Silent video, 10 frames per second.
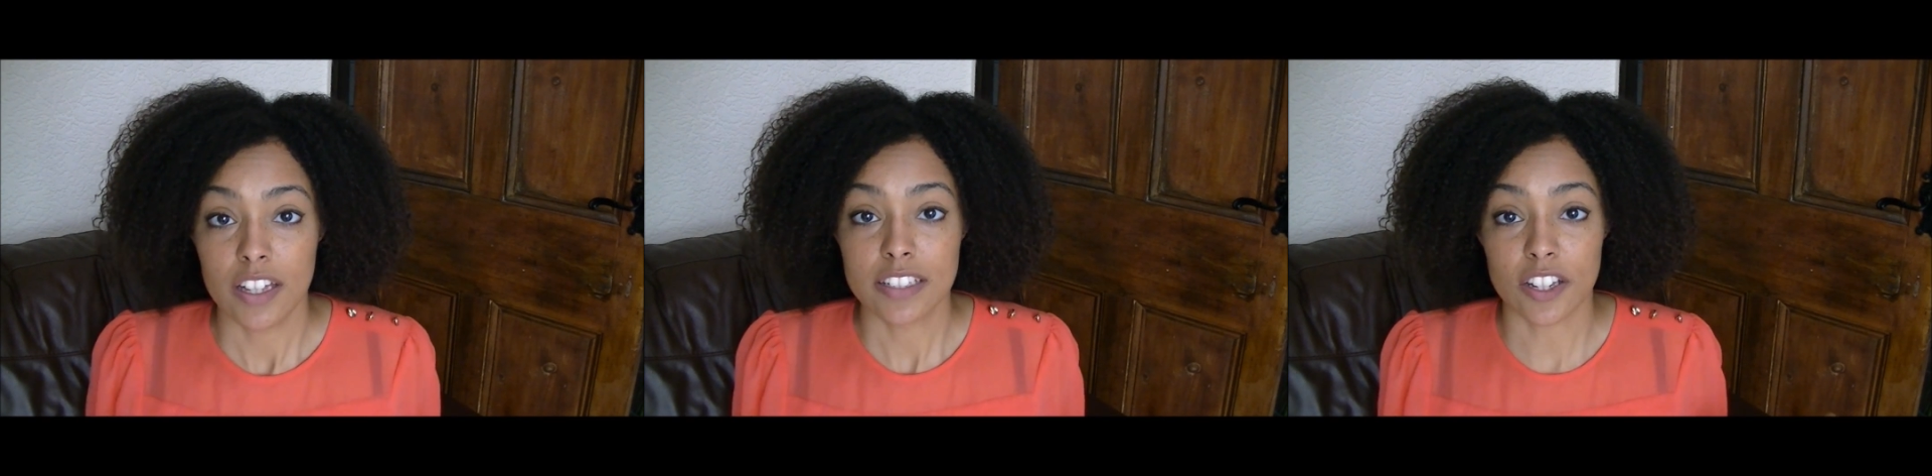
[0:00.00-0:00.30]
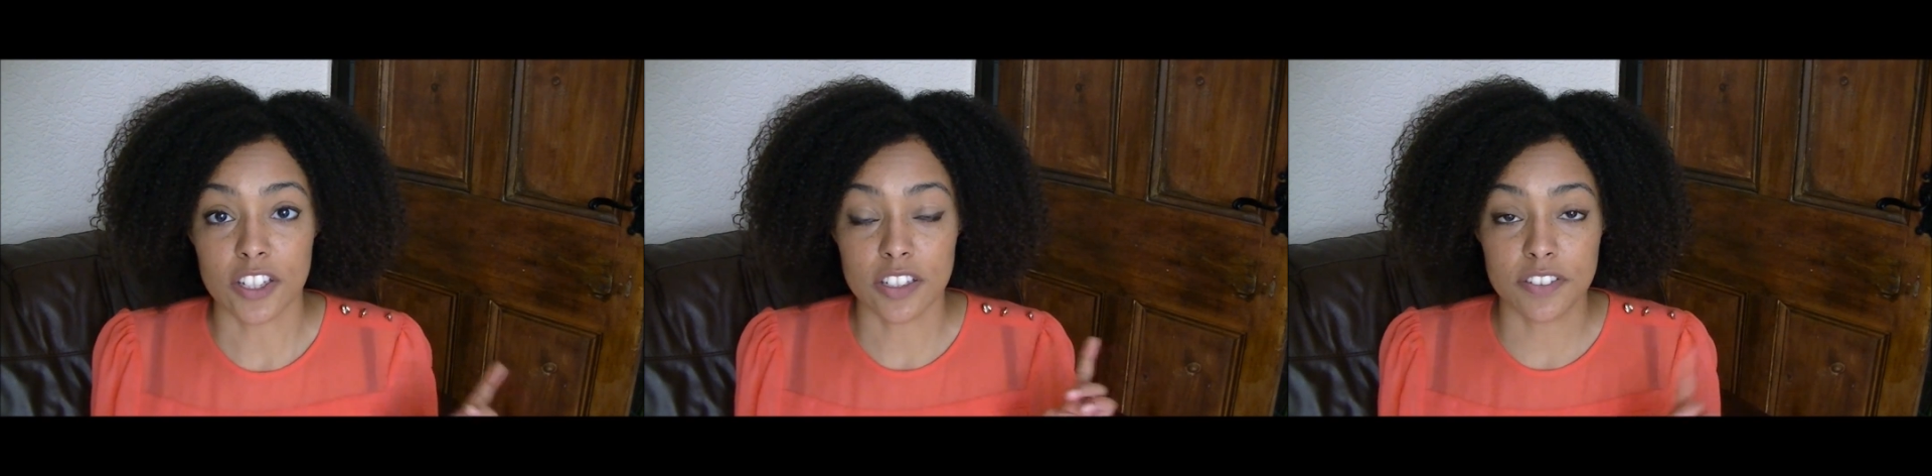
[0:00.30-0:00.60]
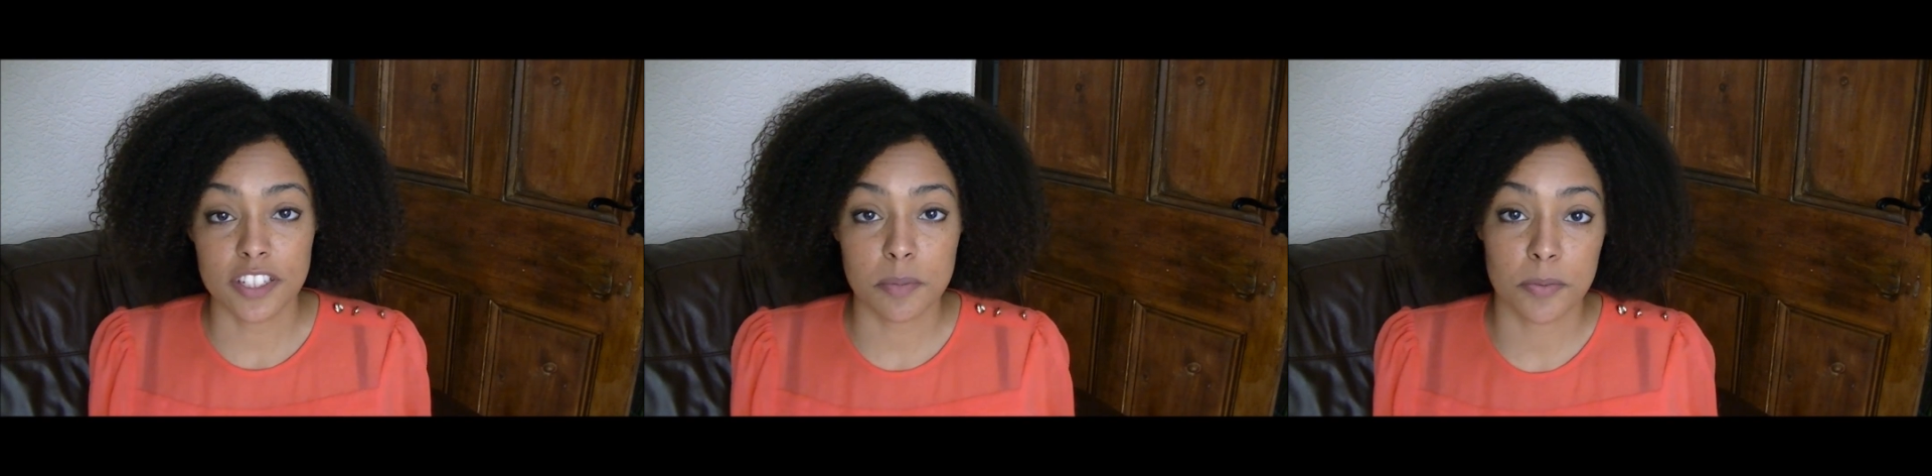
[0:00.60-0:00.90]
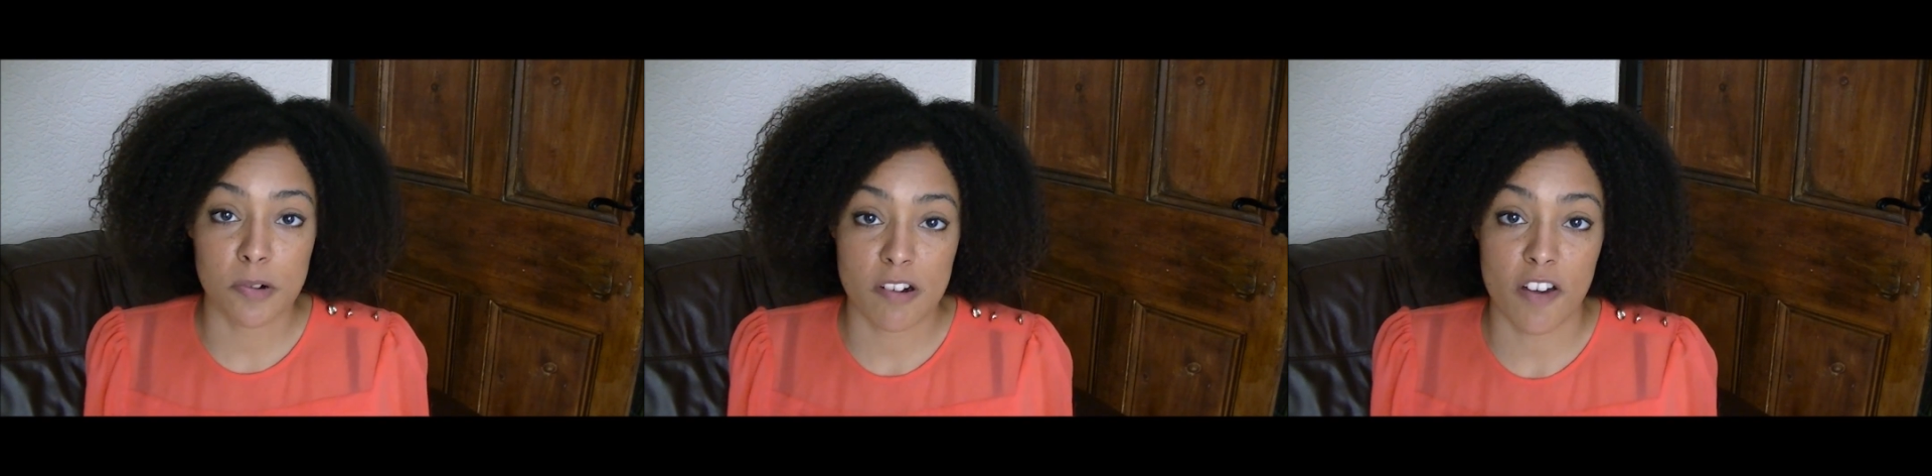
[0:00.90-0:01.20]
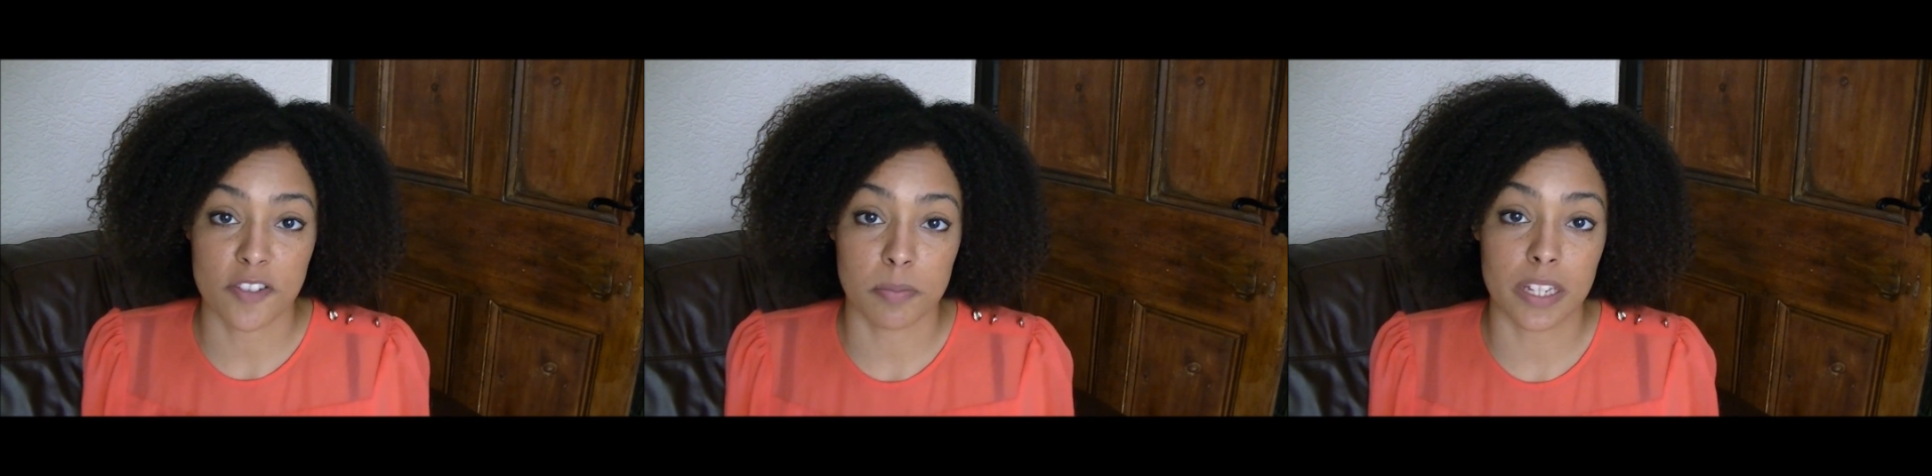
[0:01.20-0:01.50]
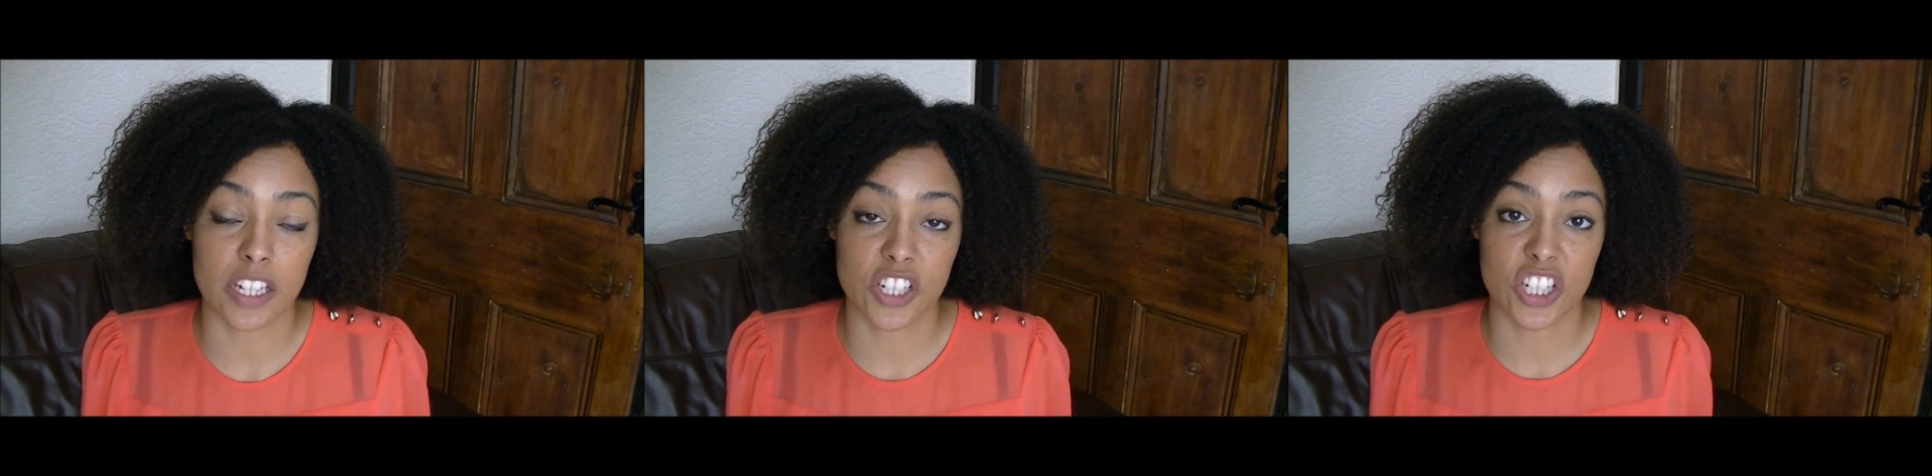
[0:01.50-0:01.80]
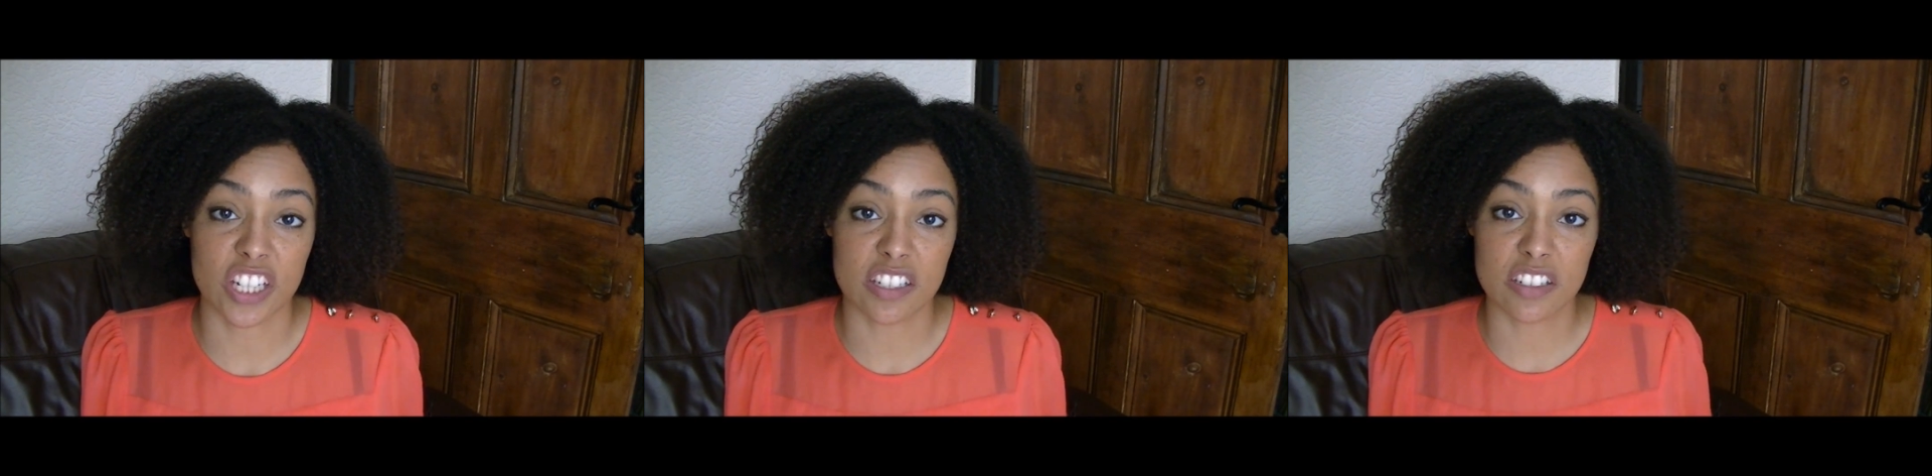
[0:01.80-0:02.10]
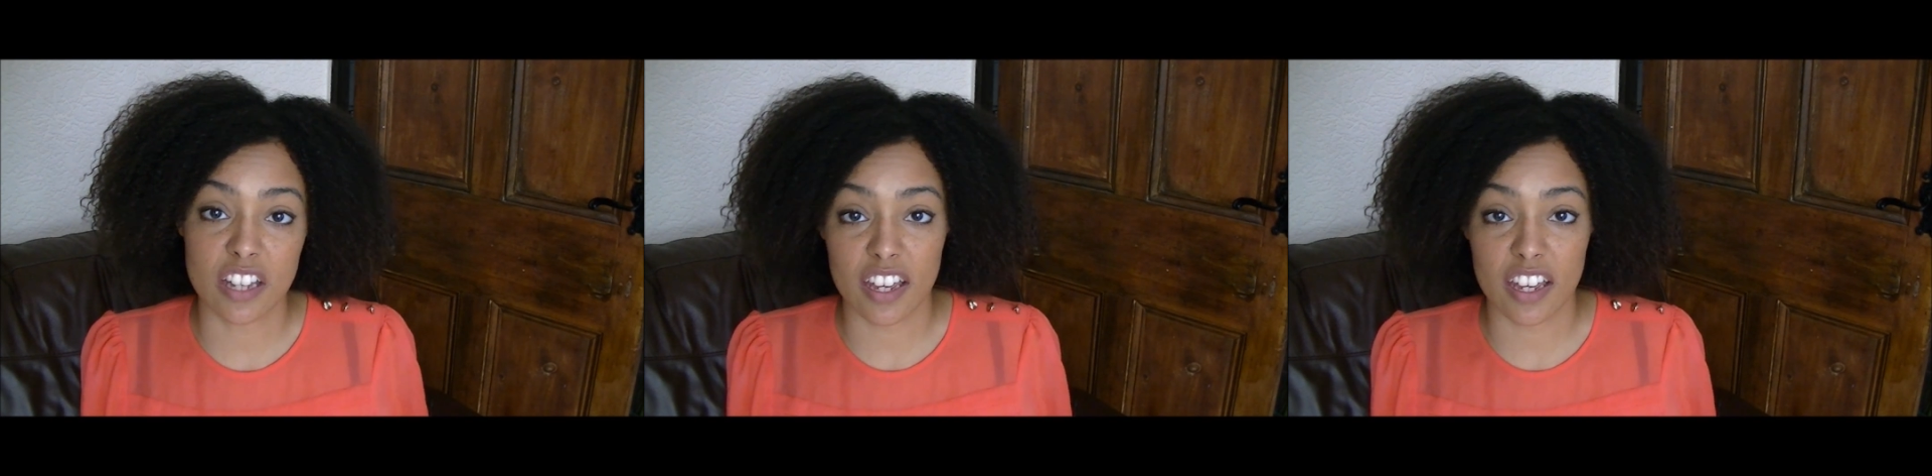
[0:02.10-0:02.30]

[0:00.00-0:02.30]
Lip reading: So you've seen the before and after pictures.